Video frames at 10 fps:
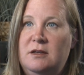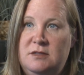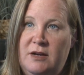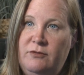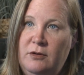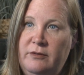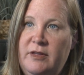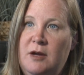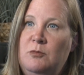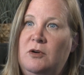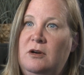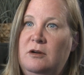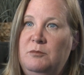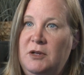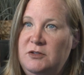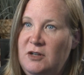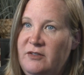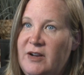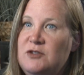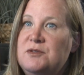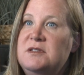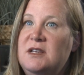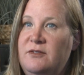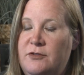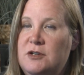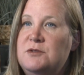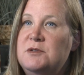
Several of them were military veterans and first